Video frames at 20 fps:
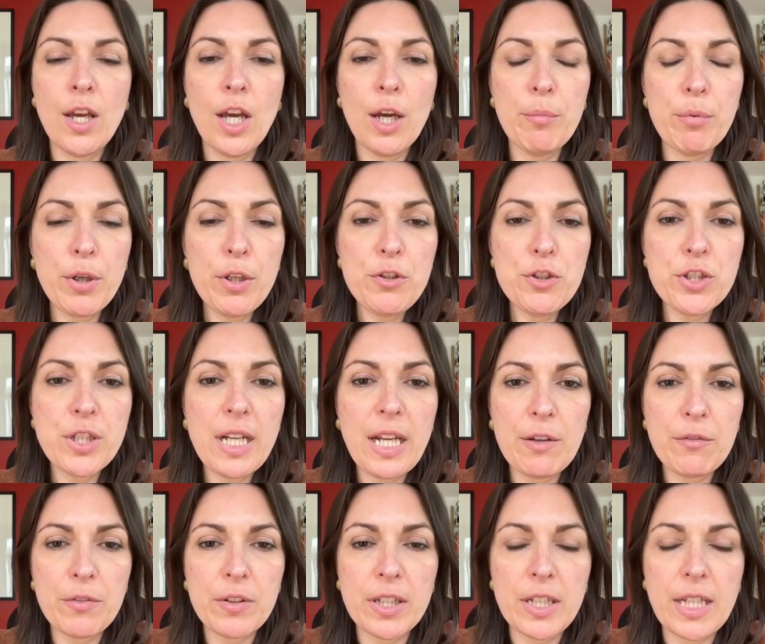Approach
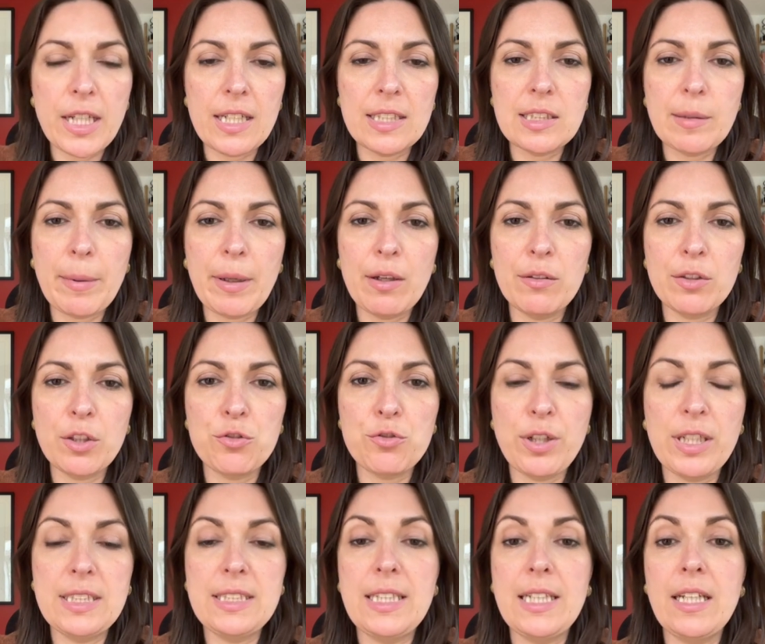11 is about
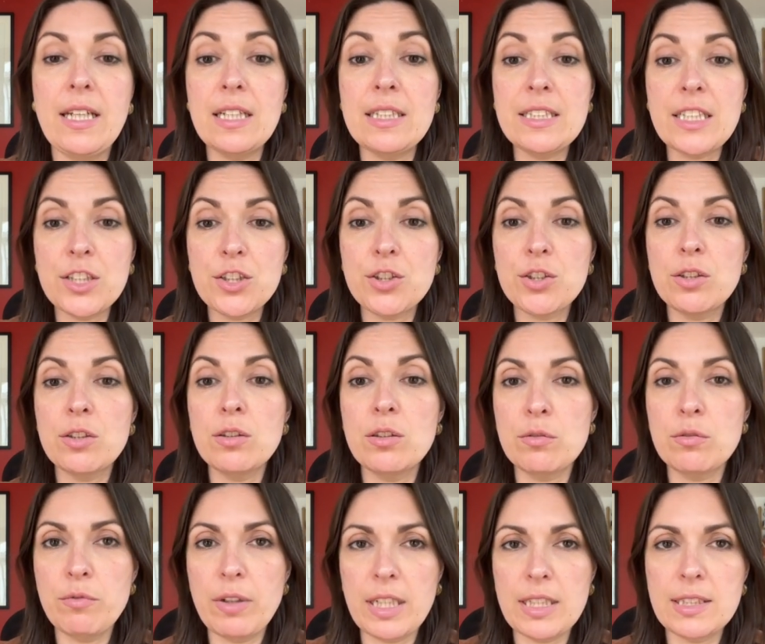addressing
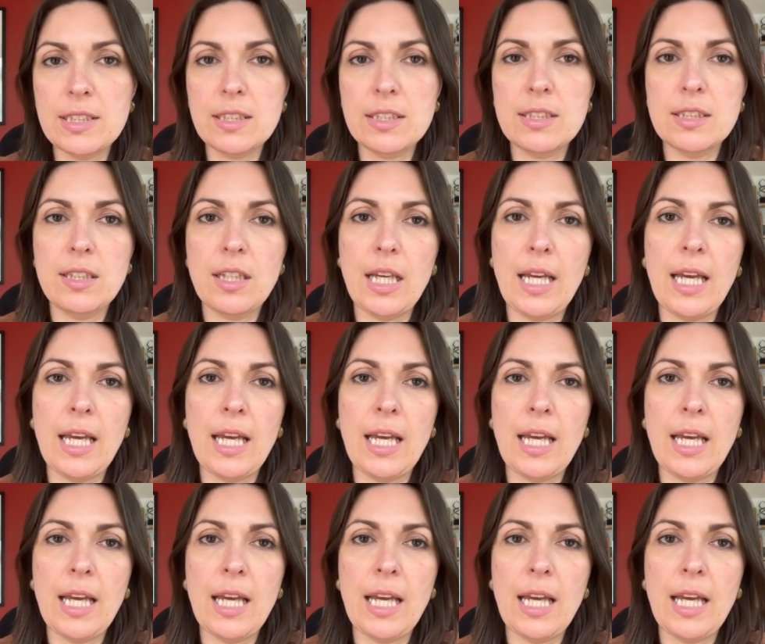additional risks,